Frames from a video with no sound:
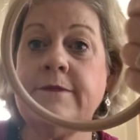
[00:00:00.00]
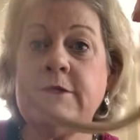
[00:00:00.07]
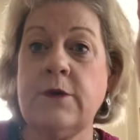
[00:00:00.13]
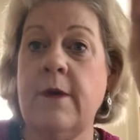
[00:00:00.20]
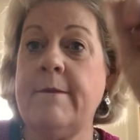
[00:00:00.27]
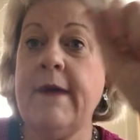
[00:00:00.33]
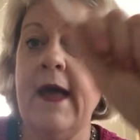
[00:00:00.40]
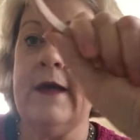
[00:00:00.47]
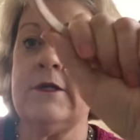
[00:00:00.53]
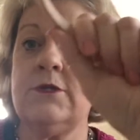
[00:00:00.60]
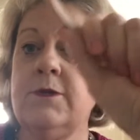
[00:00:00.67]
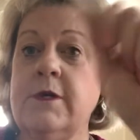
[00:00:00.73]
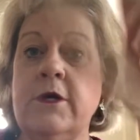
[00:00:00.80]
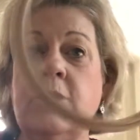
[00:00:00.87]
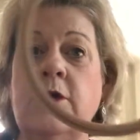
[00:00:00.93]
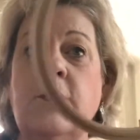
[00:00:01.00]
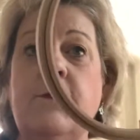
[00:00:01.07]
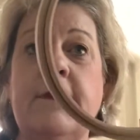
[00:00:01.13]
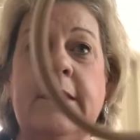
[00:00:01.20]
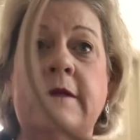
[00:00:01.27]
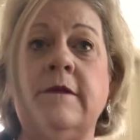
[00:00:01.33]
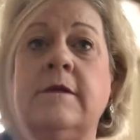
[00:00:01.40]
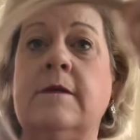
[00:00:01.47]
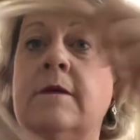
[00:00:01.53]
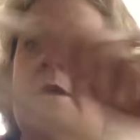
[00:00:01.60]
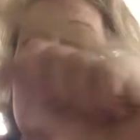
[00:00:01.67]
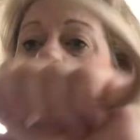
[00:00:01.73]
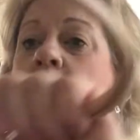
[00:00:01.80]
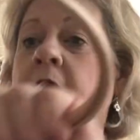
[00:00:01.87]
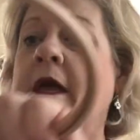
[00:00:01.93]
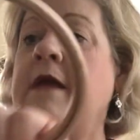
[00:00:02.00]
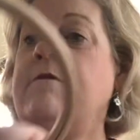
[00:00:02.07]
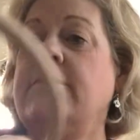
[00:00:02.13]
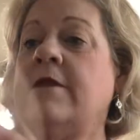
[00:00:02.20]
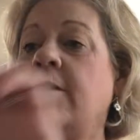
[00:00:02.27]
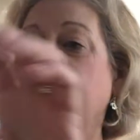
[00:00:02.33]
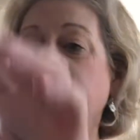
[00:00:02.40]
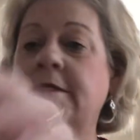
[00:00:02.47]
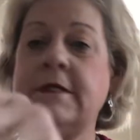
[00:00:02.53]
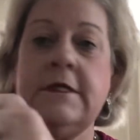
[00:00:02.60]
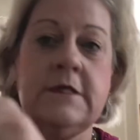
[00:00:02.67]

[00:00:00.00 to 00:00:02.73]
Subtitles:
So I'm back to a hoop, and even though this